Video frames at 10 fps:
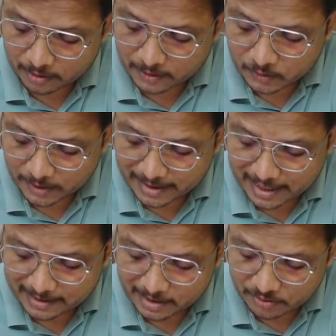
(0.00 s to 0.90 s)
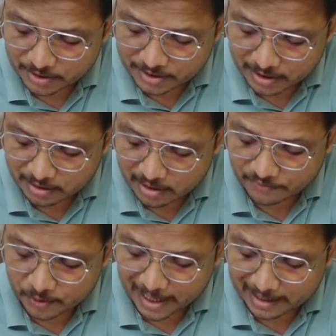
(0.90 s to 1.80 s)
So in that situation, if
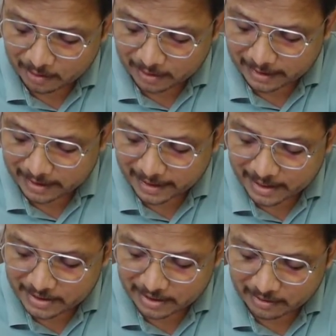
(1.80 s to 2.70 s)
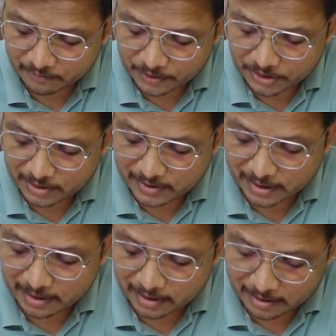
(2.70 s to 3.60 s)
you calculate radiation
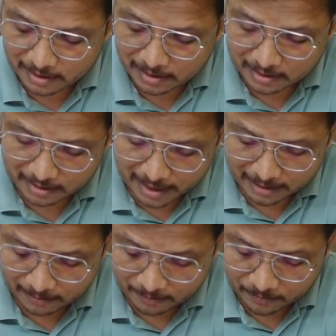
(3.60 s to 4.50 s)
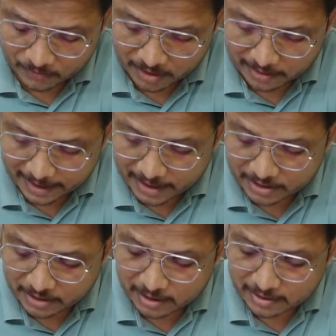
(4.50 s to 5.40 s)
efficiency, then
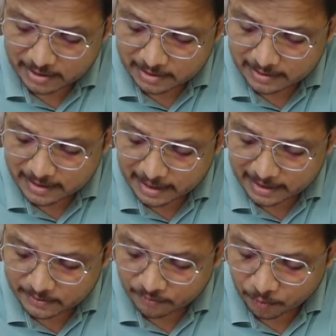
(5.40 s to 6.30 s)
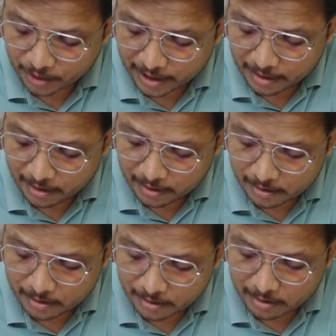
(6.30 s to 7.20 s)
radiation resistance that is forty
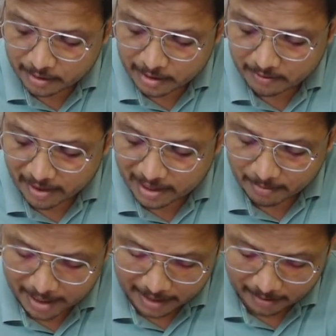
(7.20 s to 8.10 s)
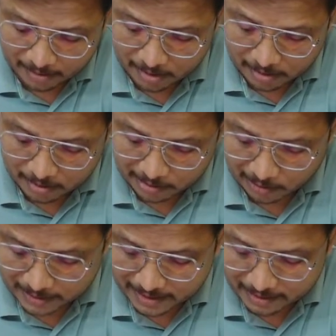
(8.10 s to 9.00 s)
divided by
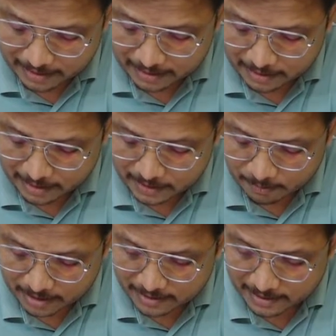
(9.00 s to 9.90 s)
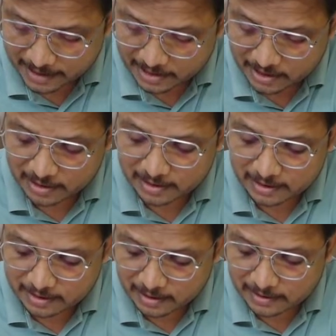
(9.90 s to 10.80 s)
lossy resistance plus radiation
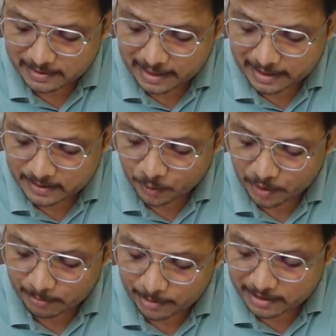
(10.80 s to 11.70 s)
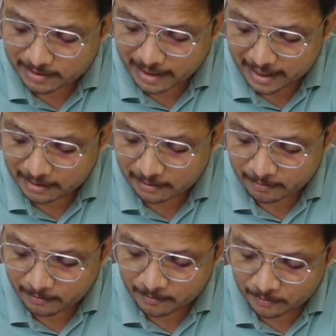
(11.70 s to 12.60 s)
resistance that is forty plus ten,
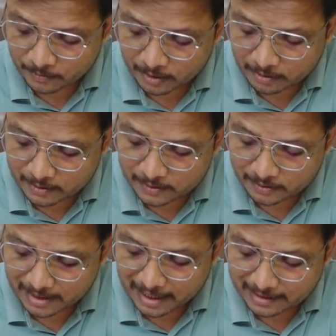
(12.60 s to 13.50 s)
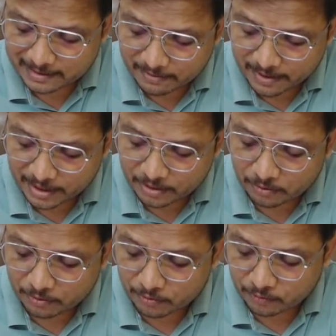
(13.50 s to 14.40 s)
So that is giving
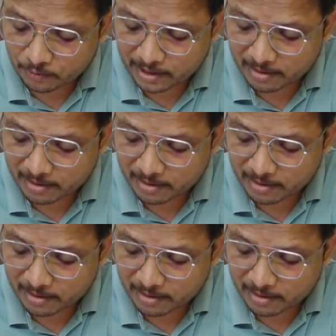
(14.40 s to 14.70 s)
you forty